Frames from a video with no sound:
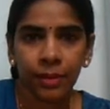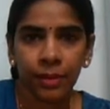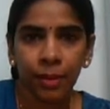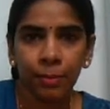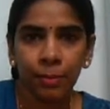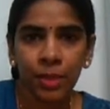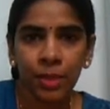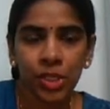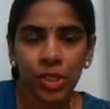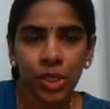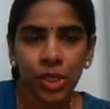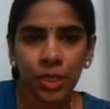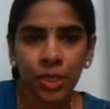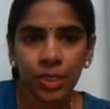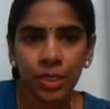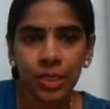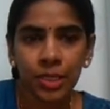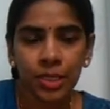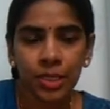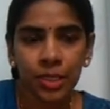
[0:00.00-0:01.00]

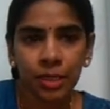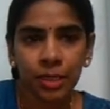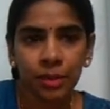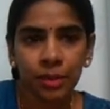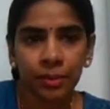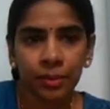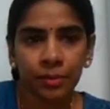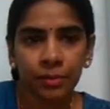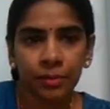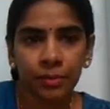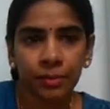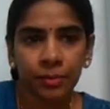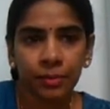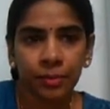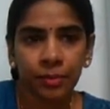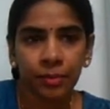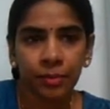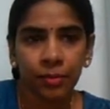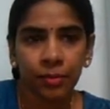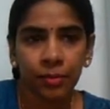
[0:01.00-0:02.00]
Mixtures.
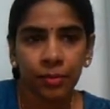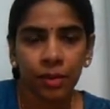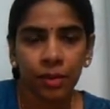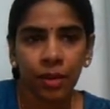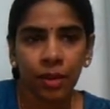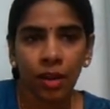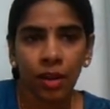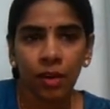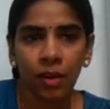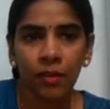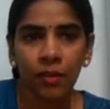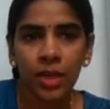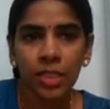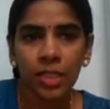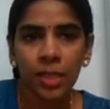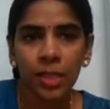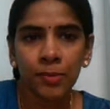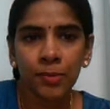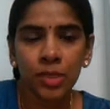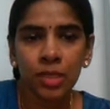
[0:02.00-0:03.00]
When a
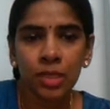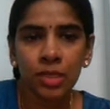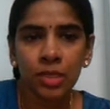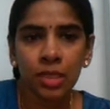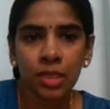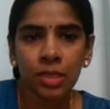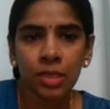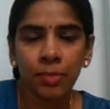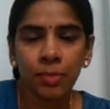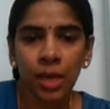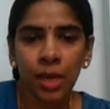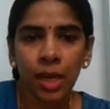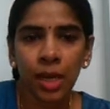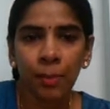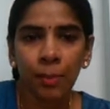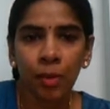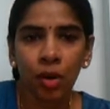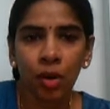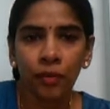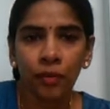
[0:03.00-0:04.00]
substance is made
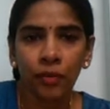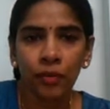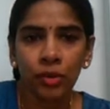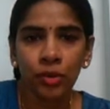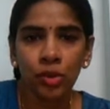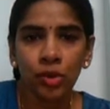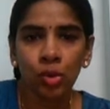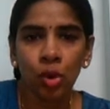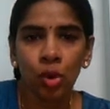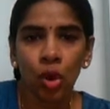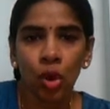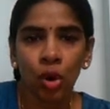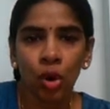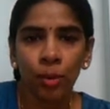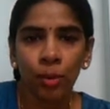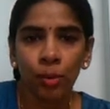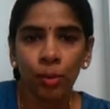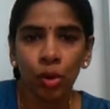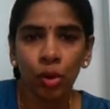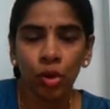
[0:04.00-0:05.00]
up of two
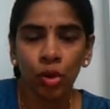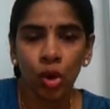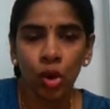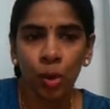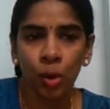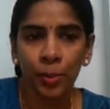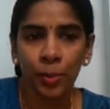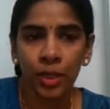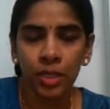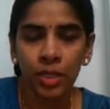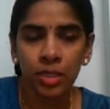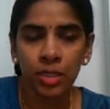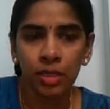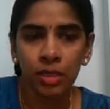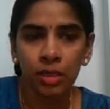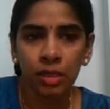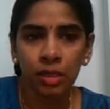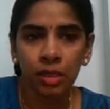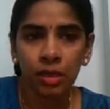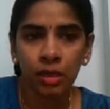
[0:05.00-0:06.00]
or more components,
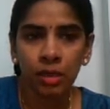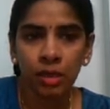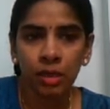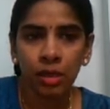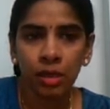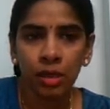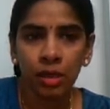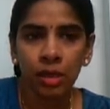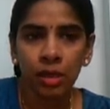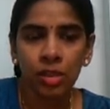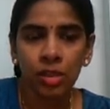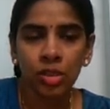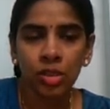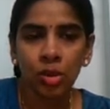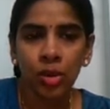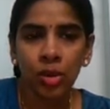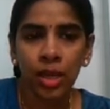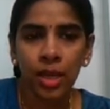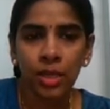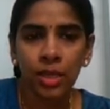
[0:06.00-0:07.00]
it is
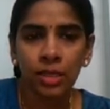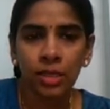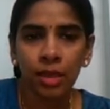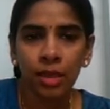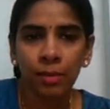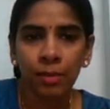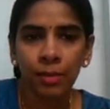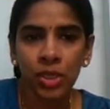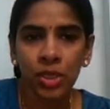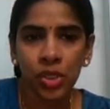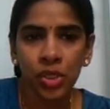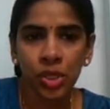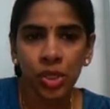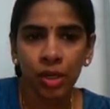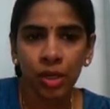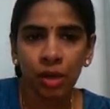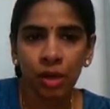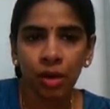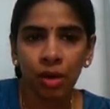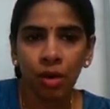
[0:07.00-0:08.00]
known as
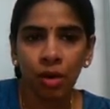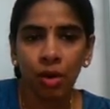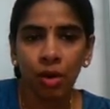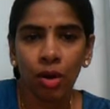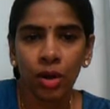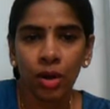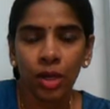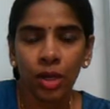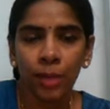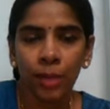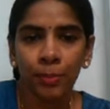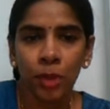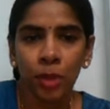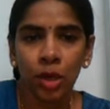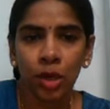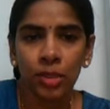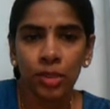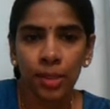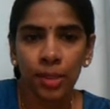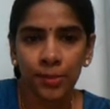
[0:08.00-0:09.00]
mixture or
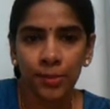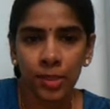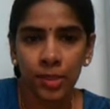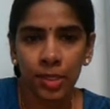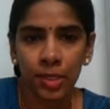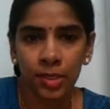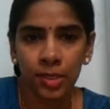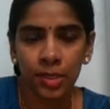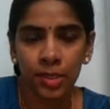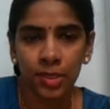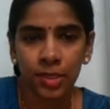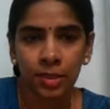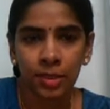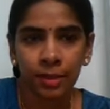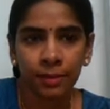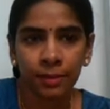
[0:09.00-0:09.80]
impure substance.